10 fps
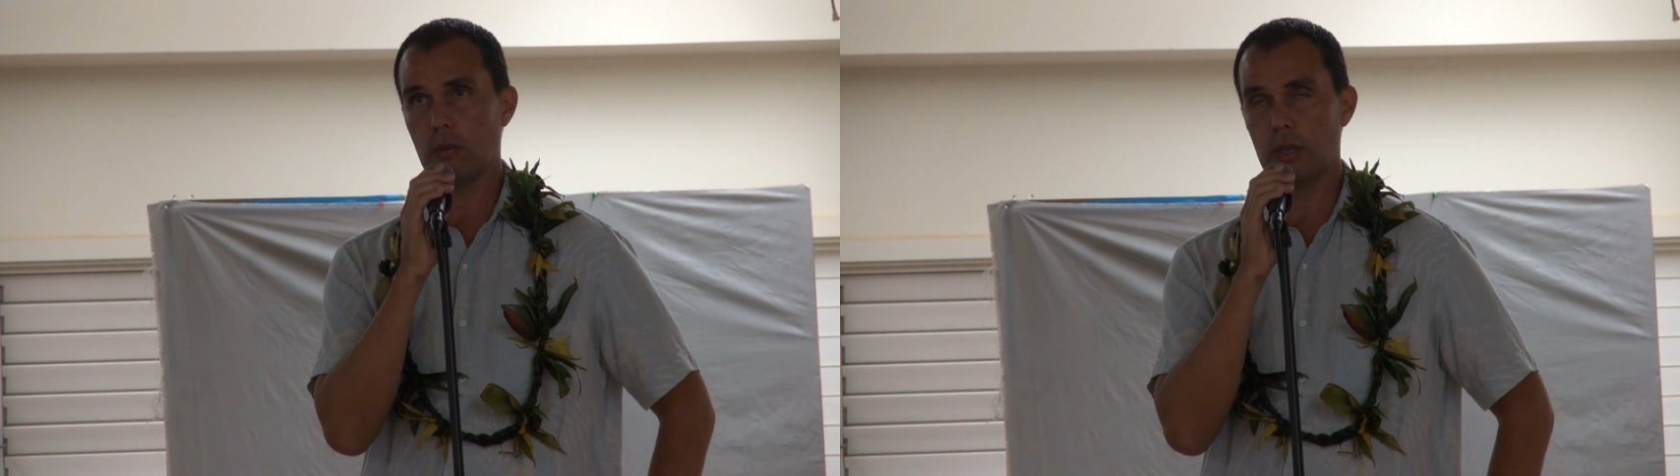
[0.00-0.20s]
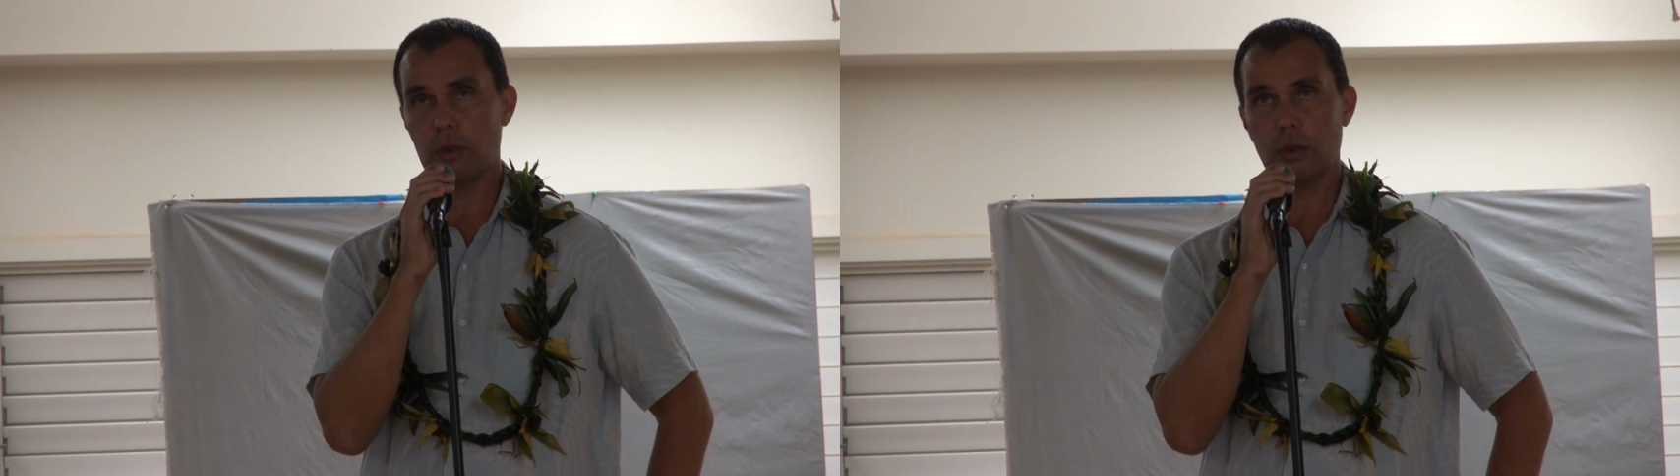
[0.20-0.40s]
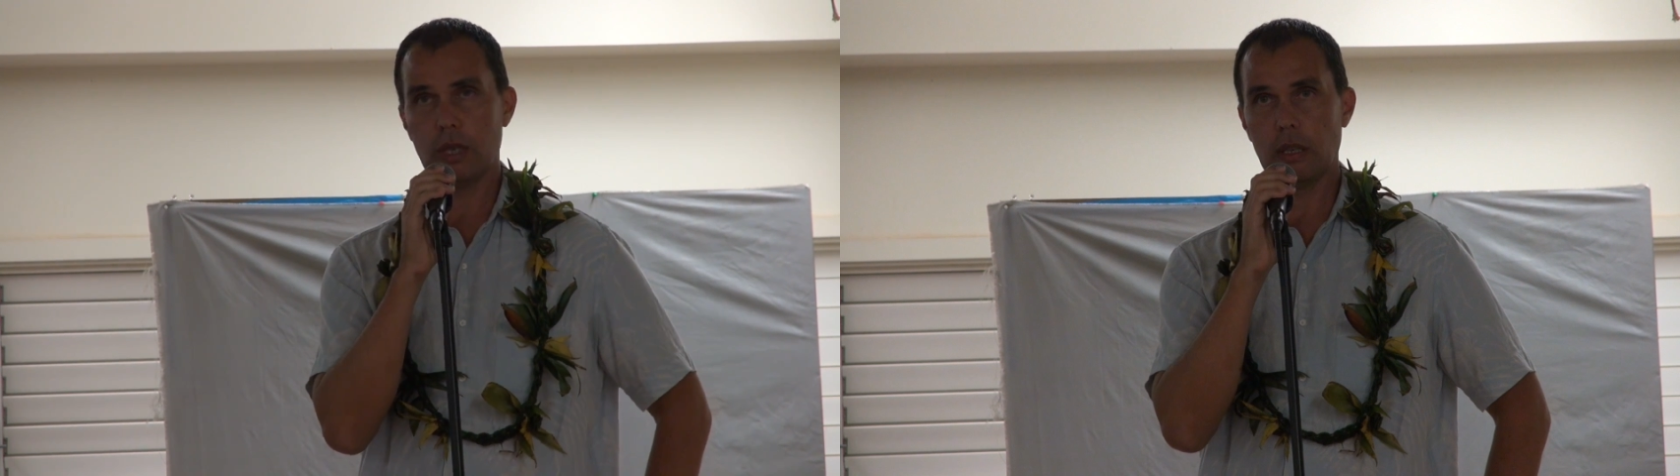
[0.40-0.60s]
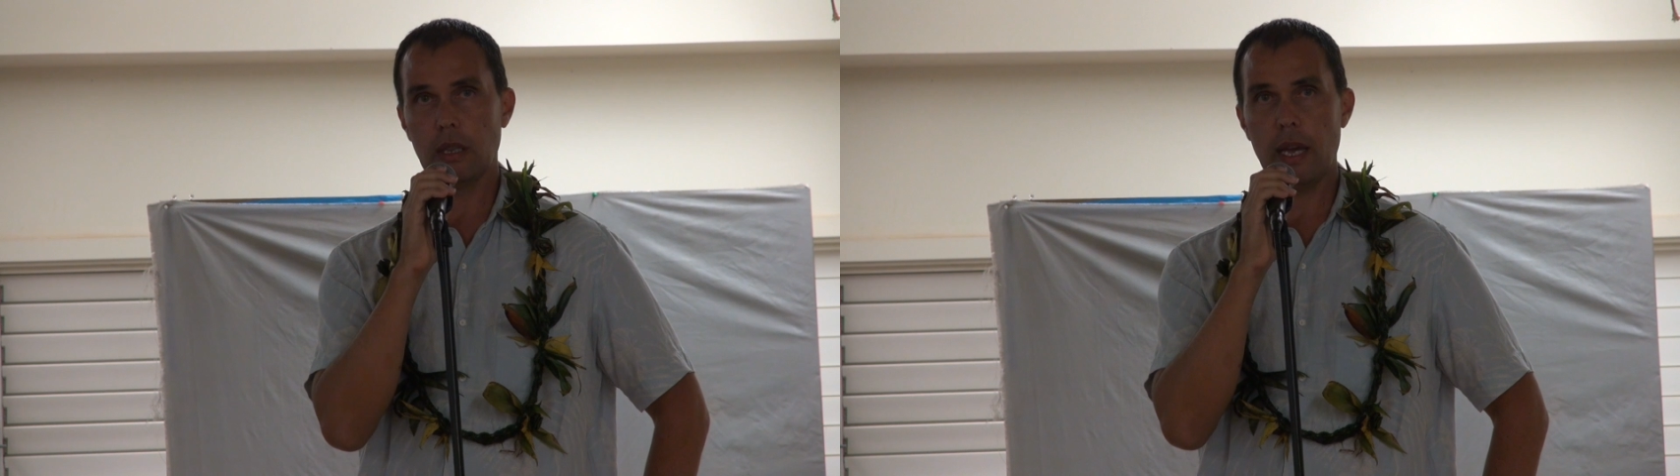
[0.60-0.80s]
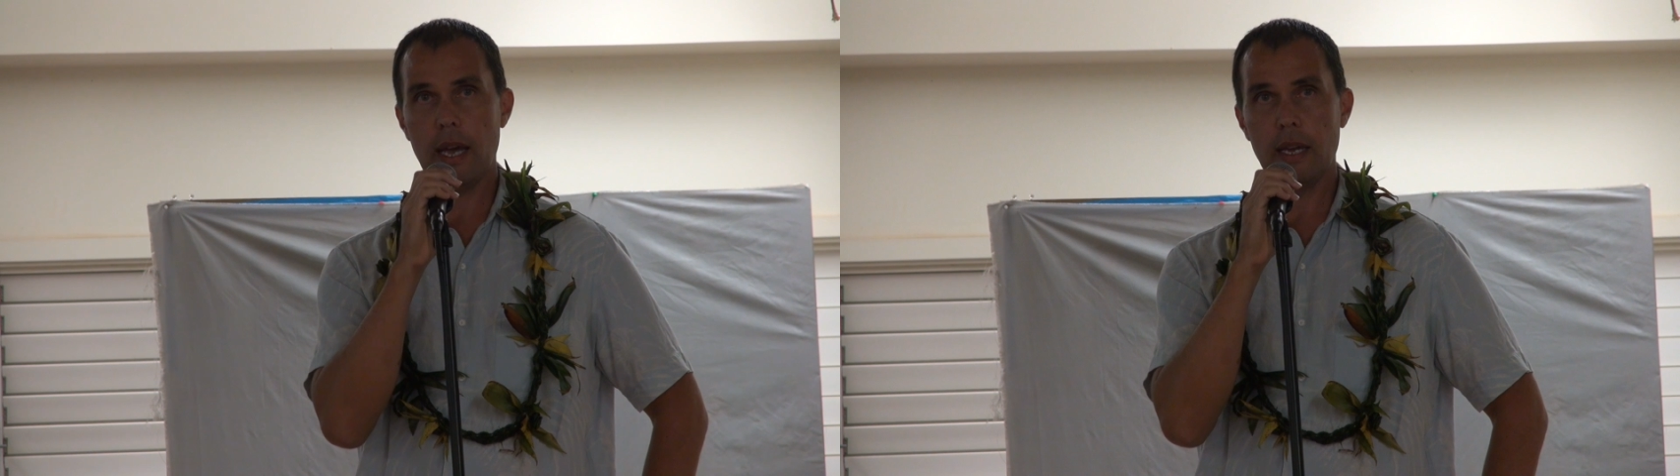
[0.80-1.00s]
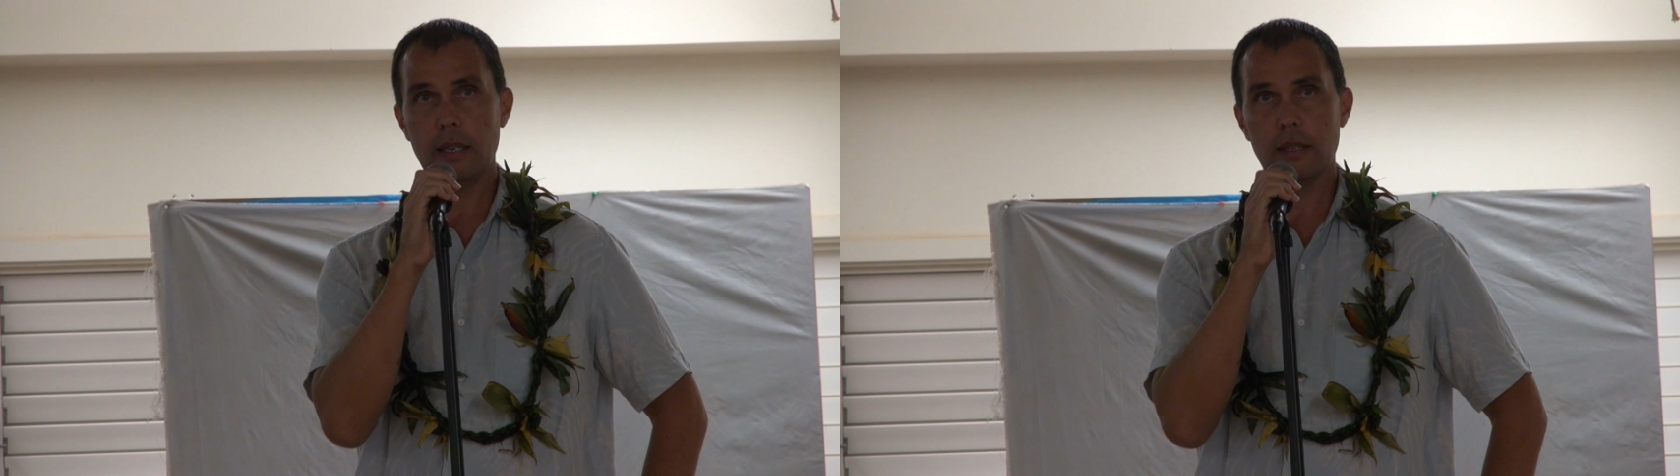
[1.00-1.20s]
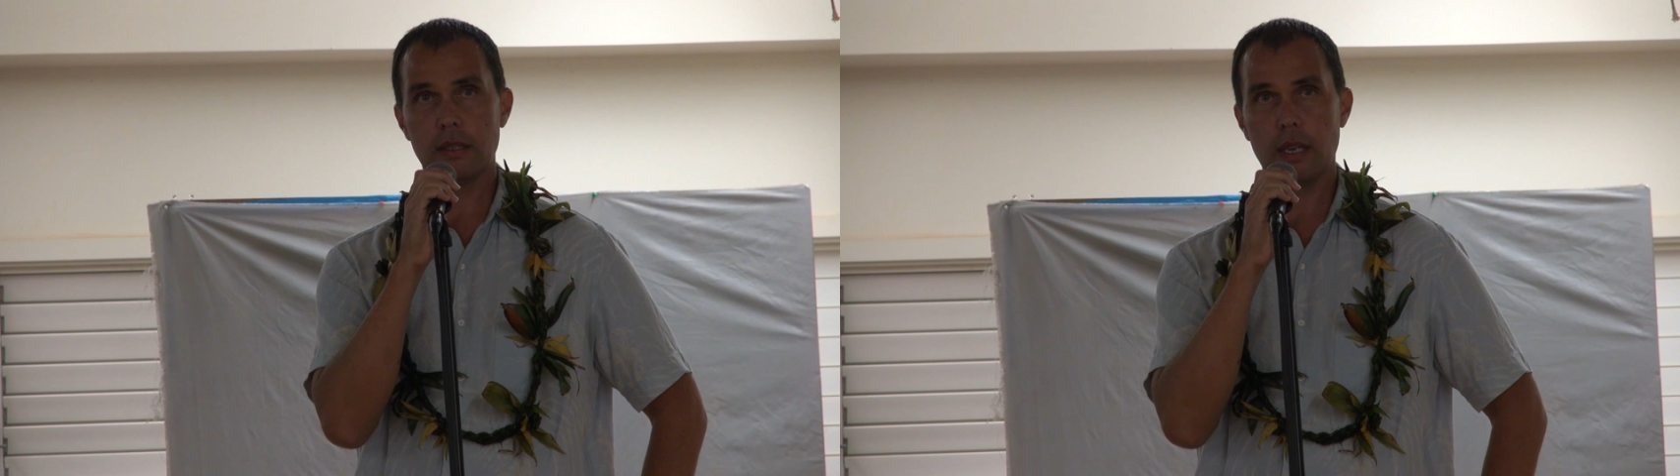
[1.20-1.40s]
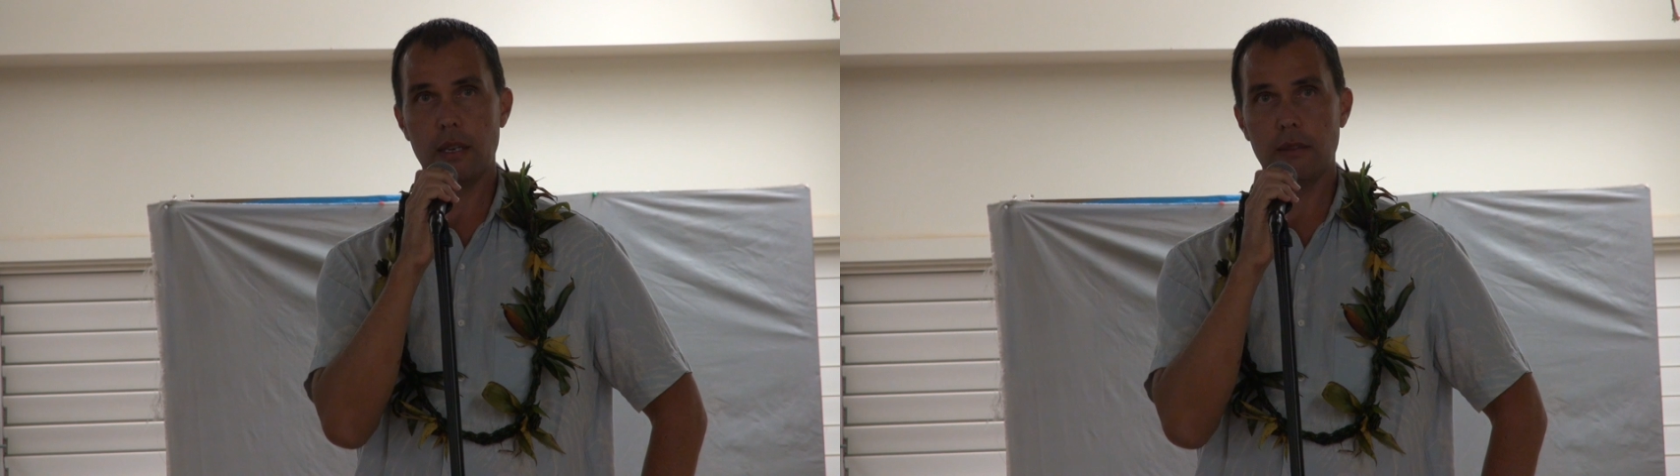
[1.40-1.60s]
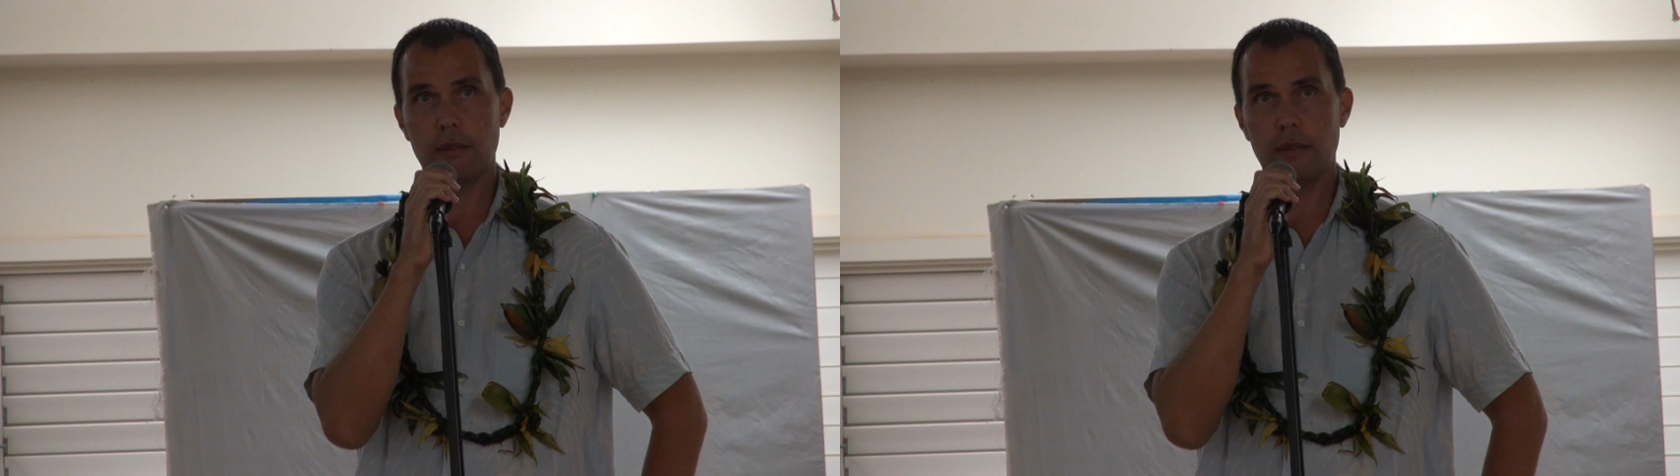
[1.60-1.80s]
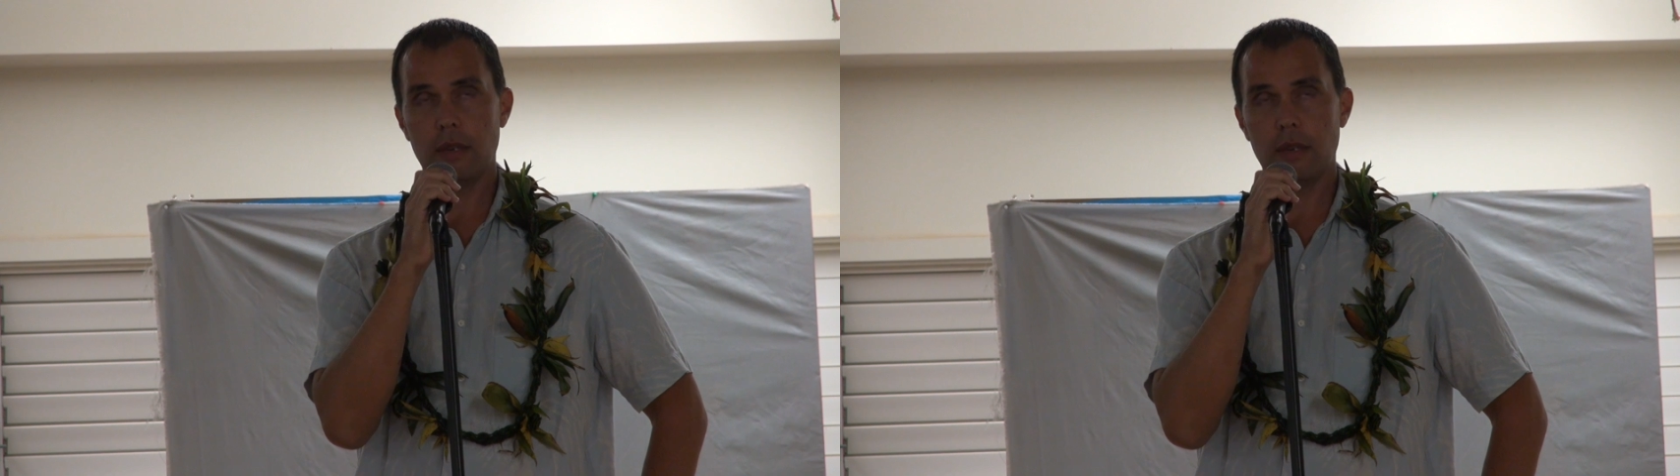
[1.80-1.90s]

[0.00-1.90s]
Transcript: researching land instead of